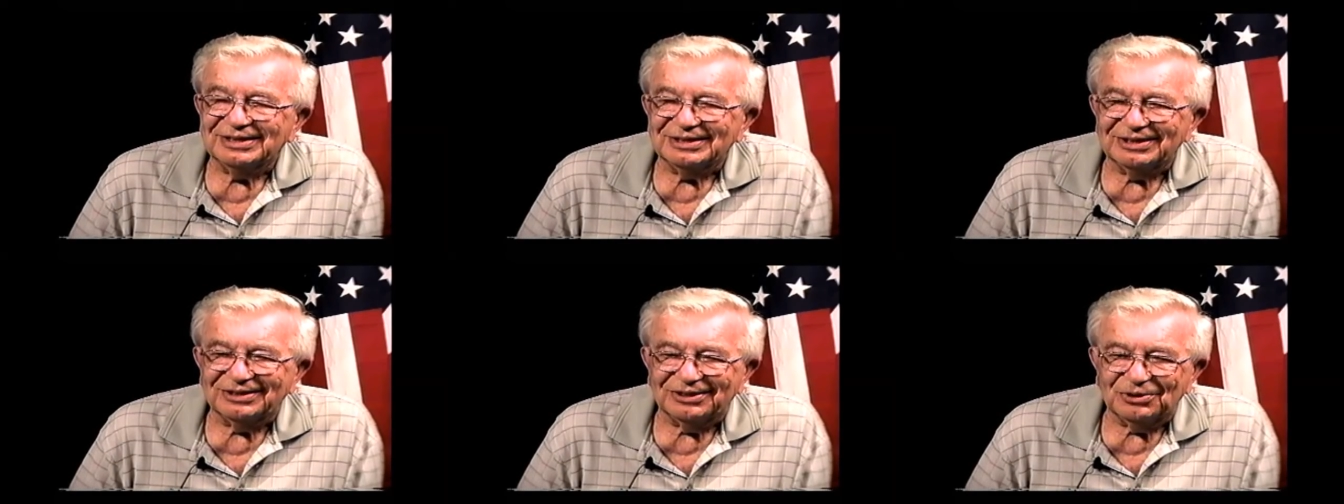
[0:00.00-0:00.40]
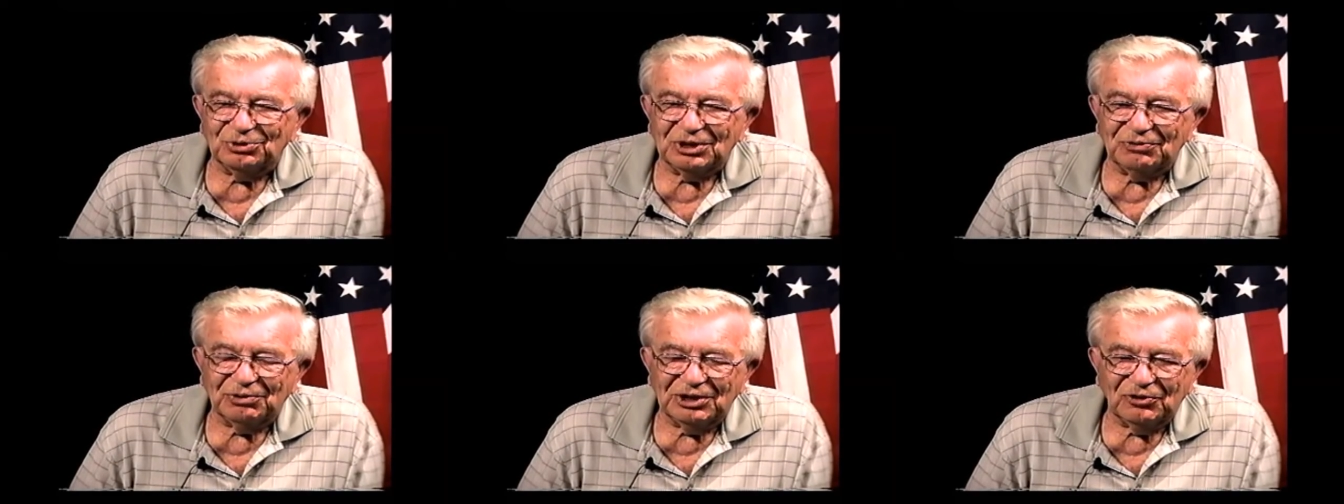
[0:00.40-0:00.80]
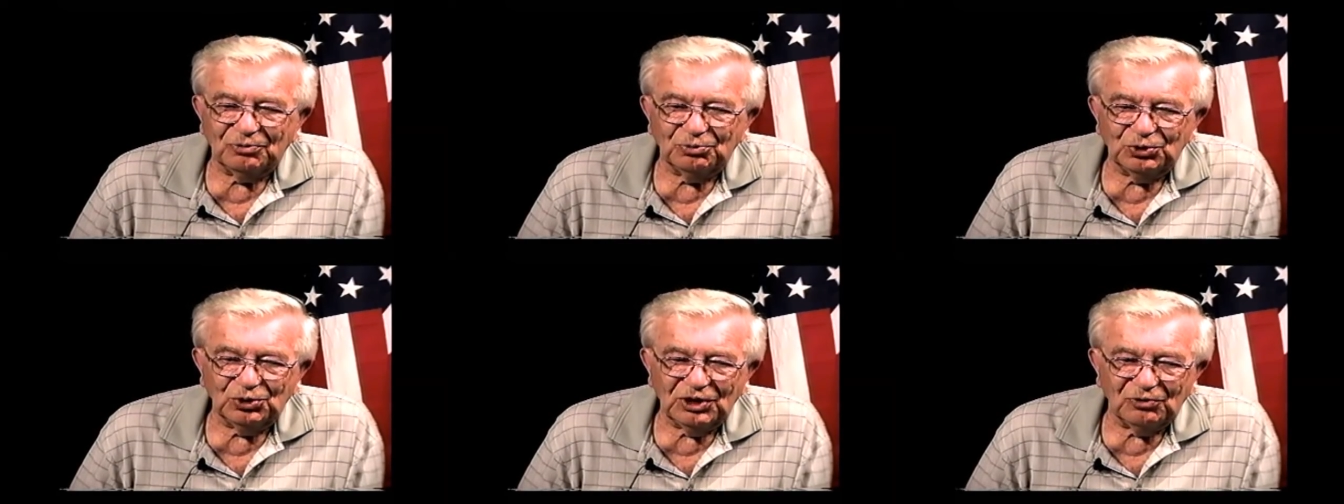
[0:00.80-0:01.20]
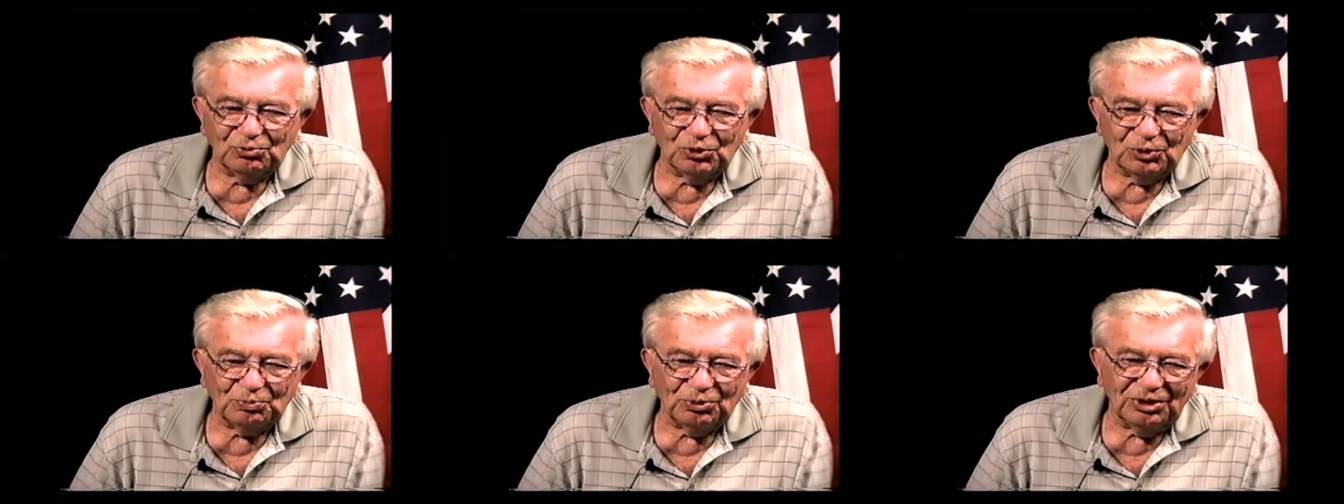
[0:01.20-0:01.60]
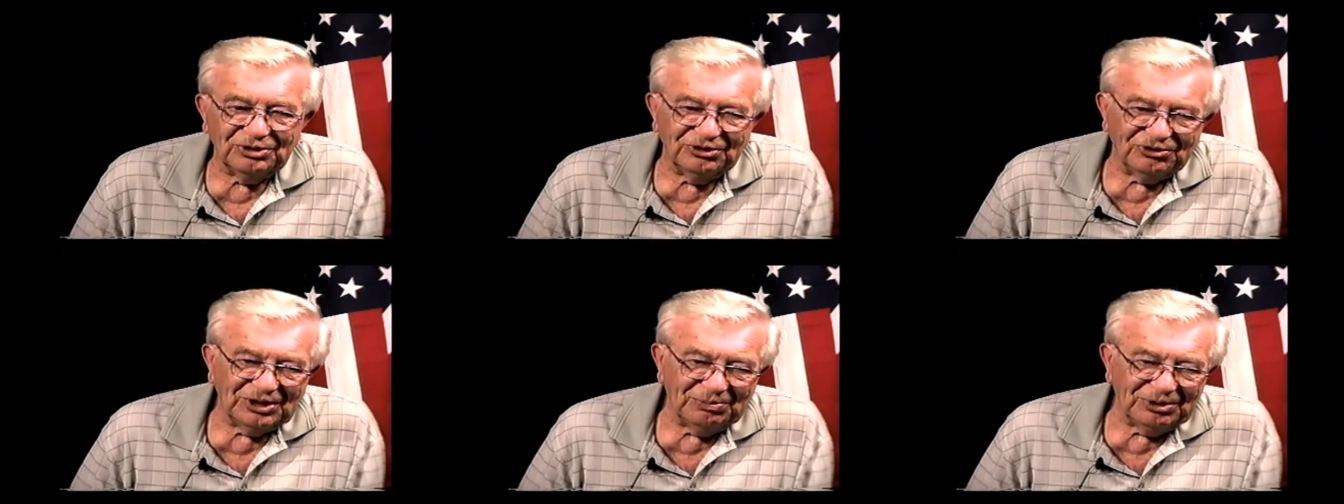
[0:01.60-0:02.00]
He said, "You have enough. You have more points
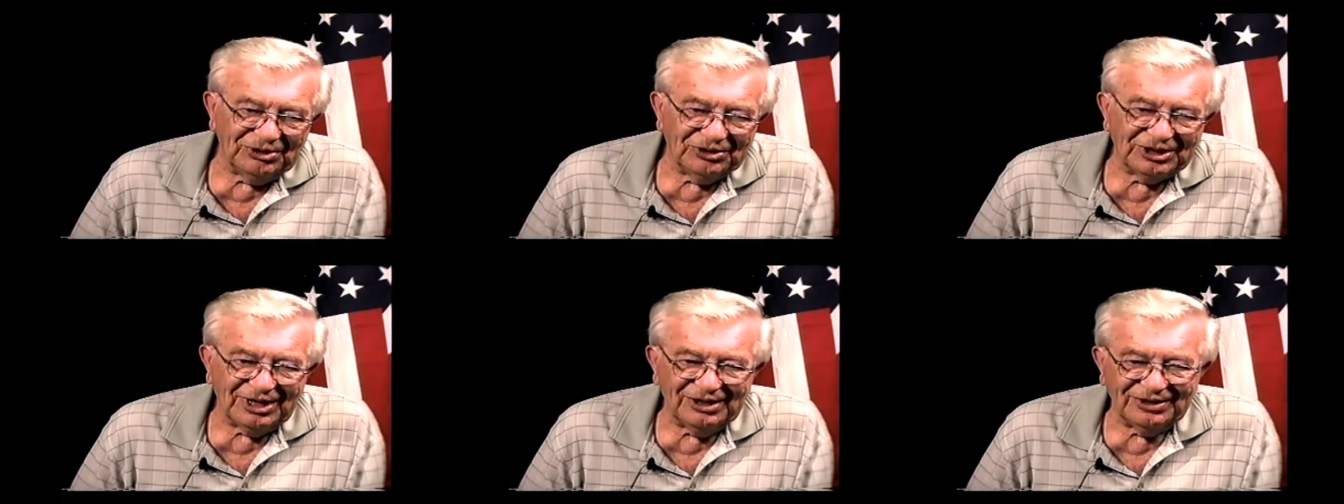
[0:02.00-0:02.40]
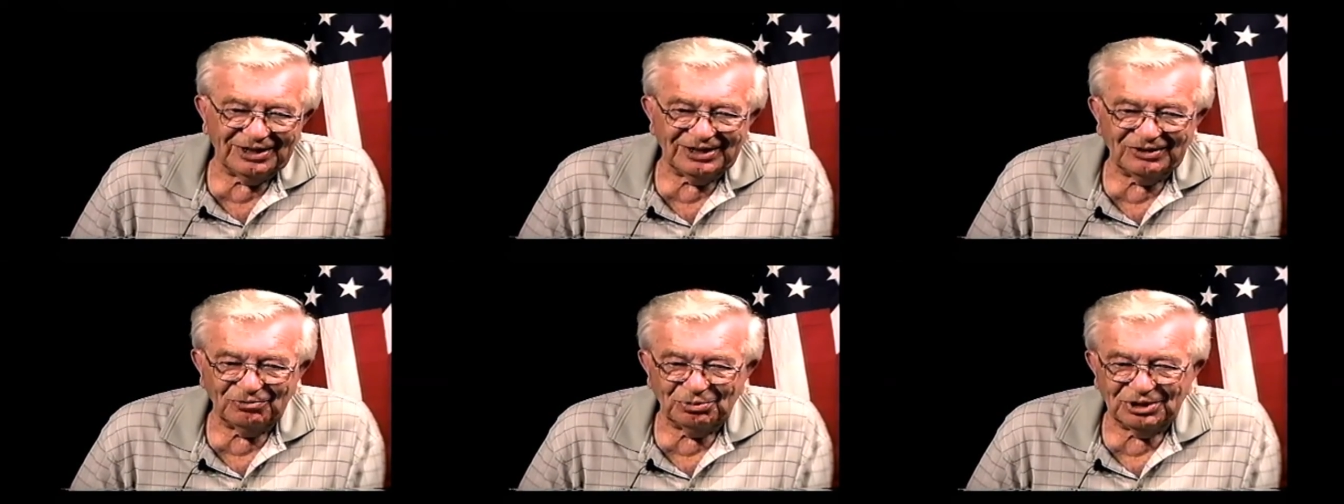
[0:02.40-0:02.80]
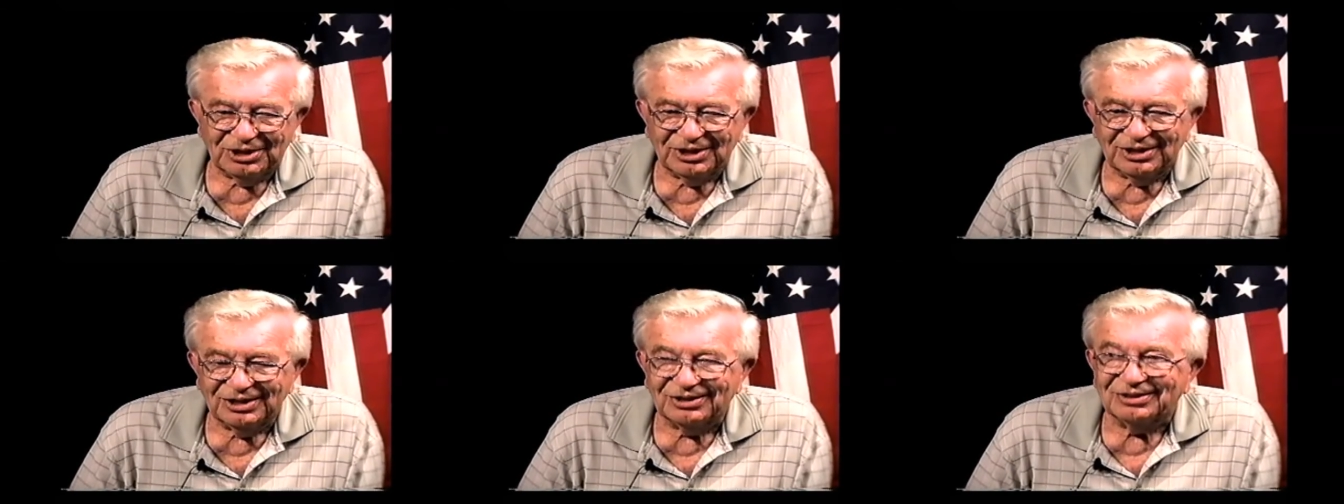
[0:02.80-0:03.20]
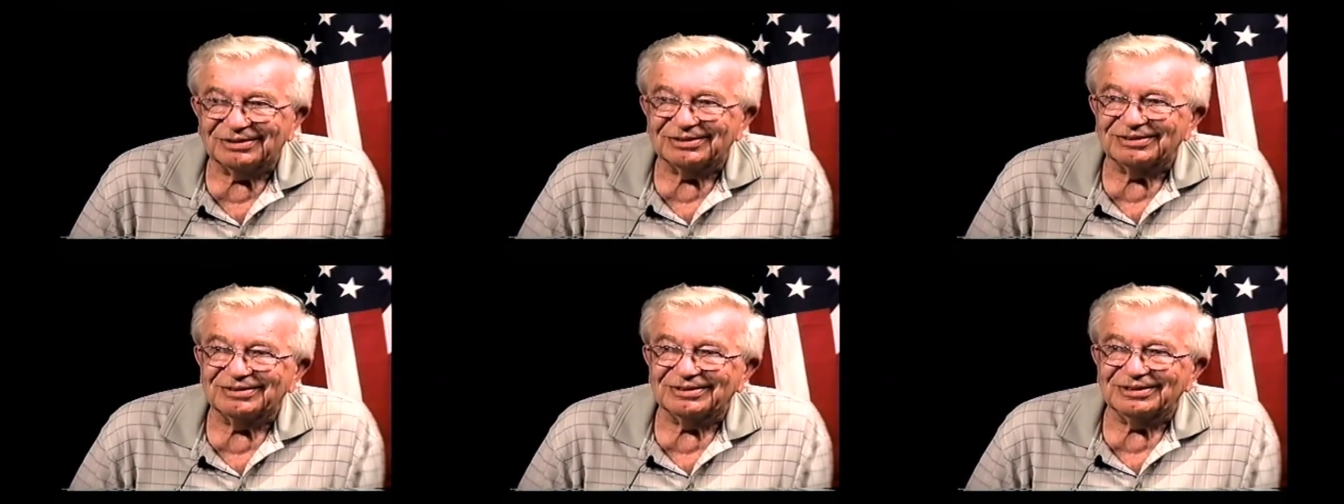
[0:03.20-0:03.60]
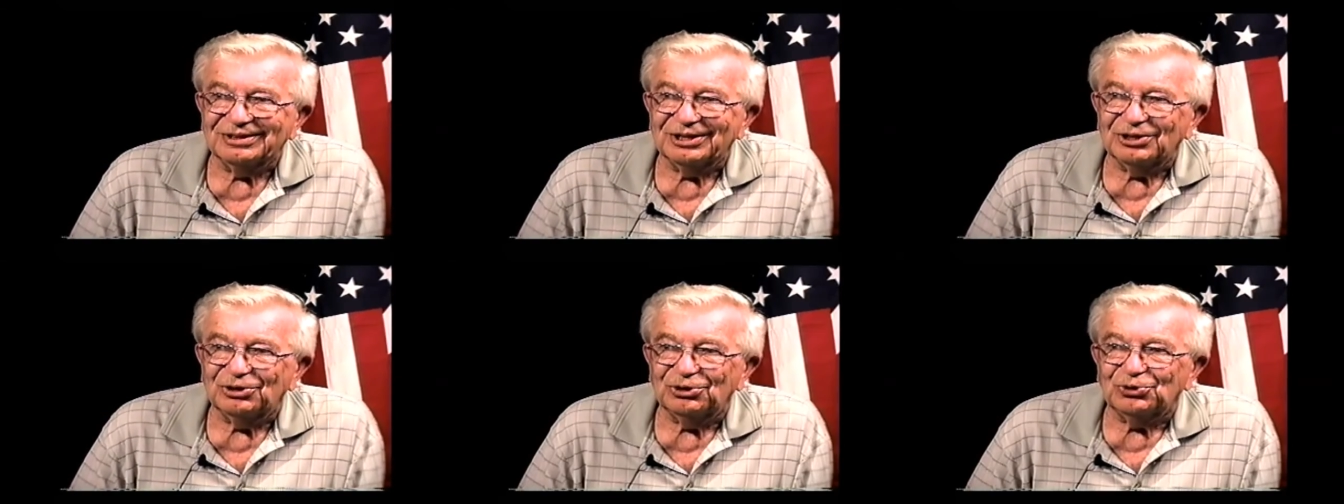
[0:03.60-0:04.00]
than some of these guys that have been in mm-hmm. a
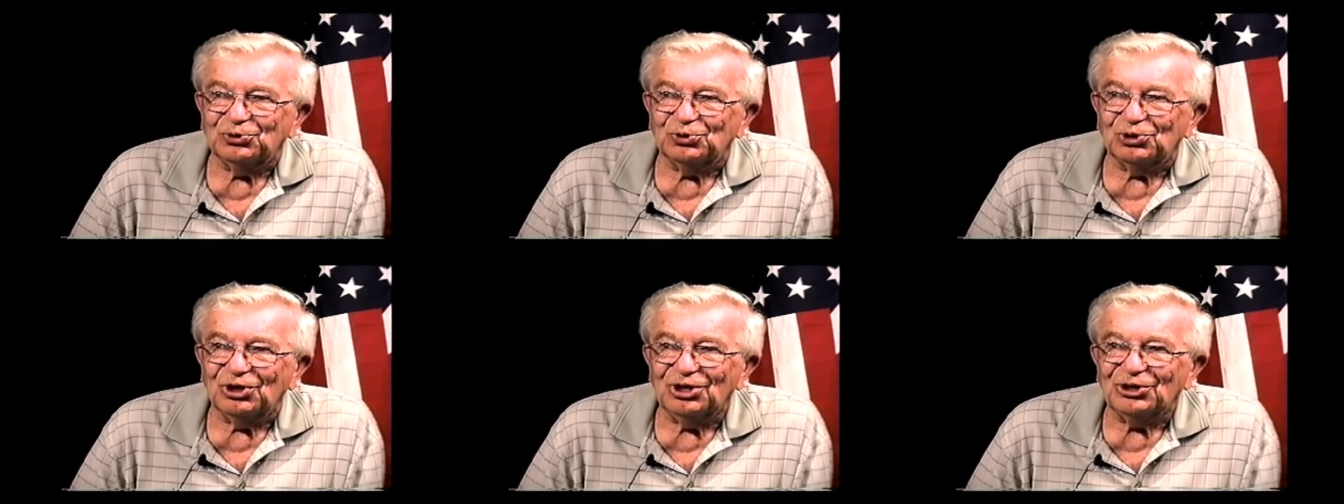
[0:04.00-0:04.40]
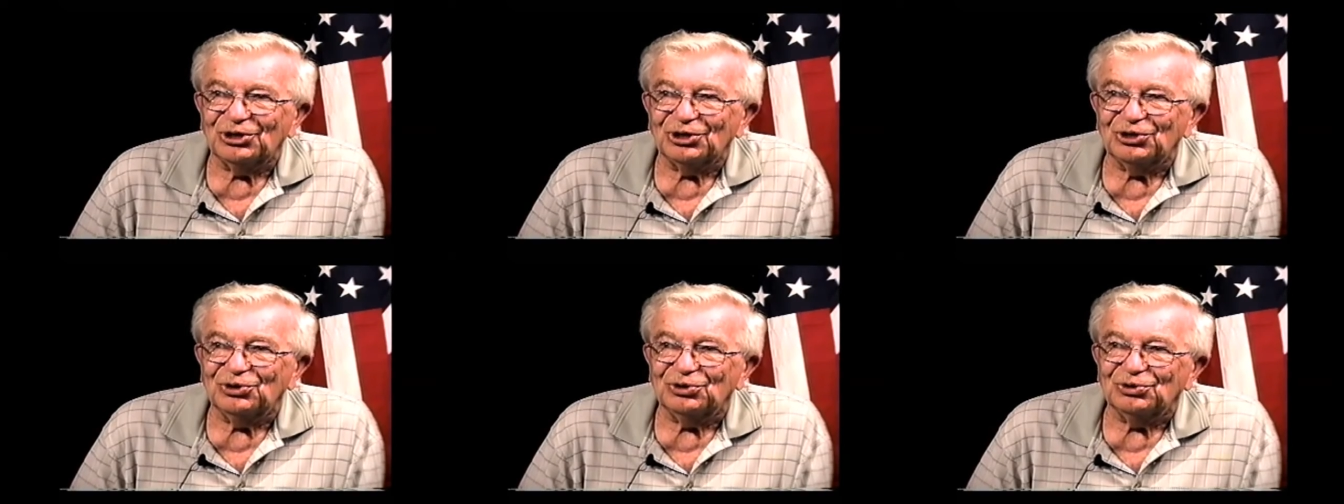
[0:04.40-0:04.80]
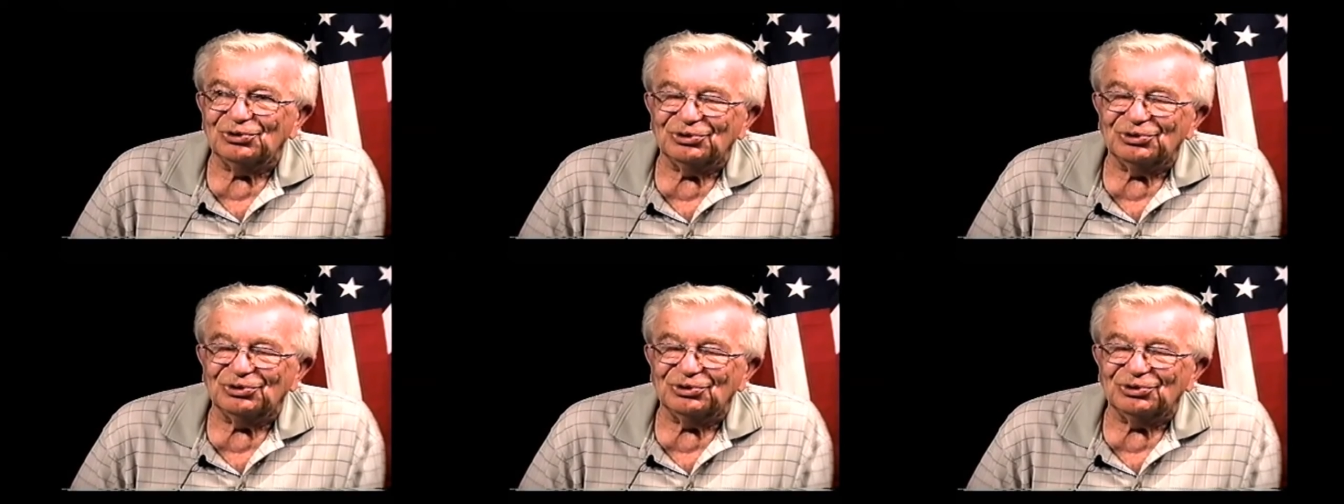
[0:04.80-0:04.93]
year or two longer than you."